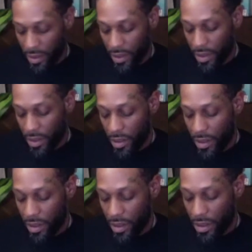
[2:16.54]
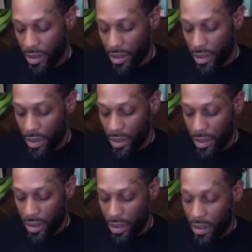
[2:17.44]

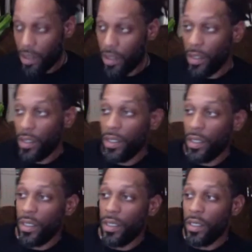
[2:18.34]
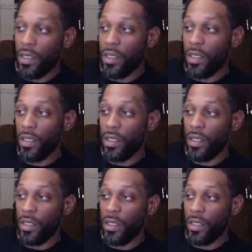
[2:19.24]

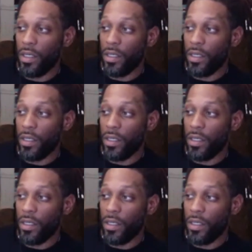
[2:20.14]
No one is speaking in this clip.